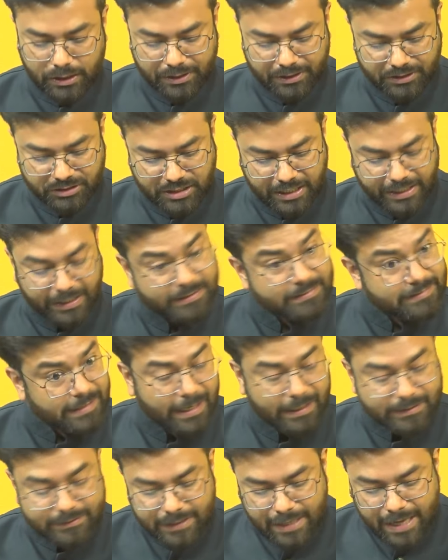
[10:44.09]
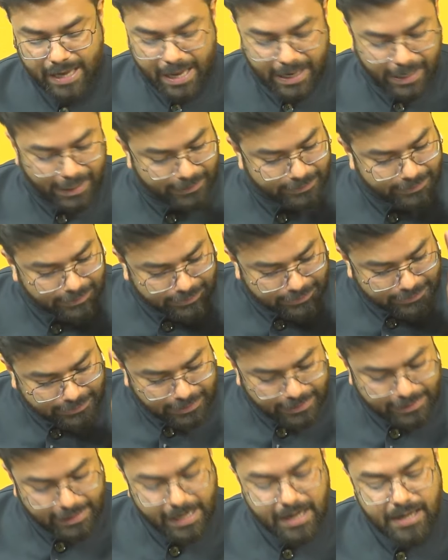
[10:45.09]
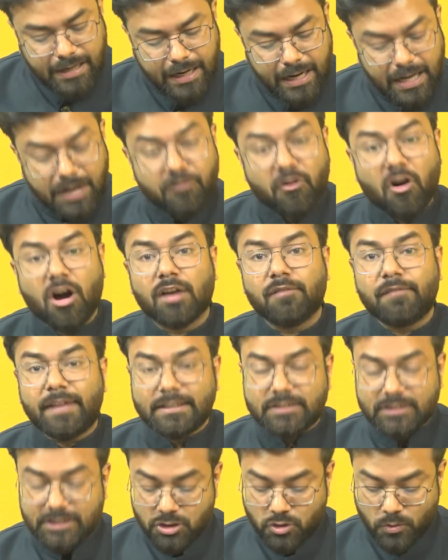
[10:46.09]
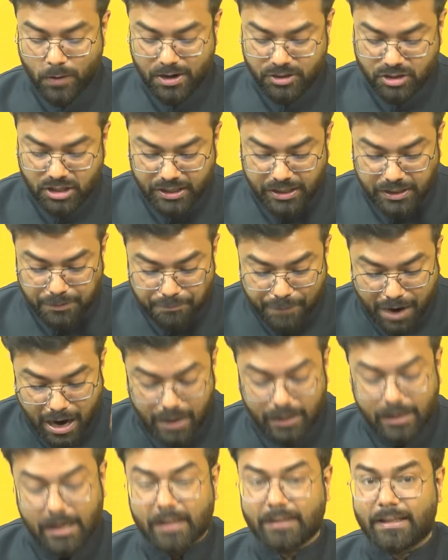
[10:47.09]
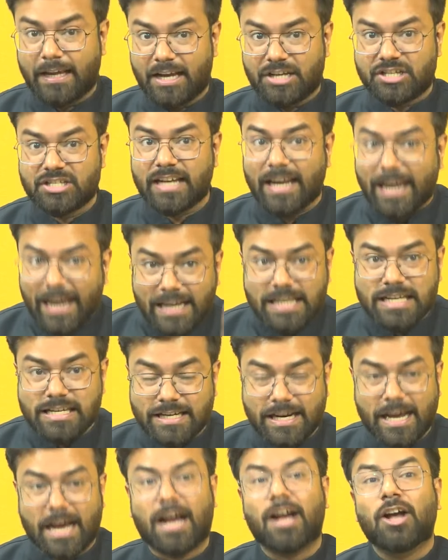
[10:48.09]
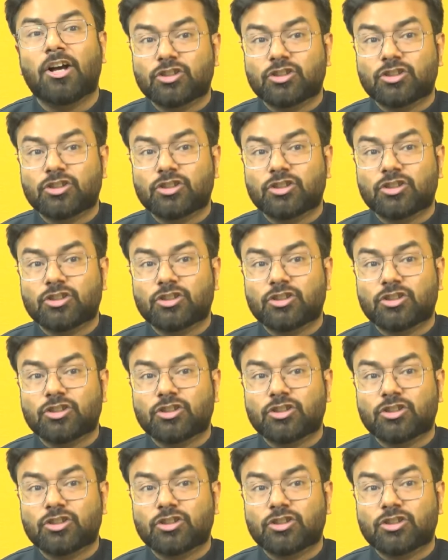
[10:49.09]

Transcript: He says, in the current evolving situation in Bangladesh, India.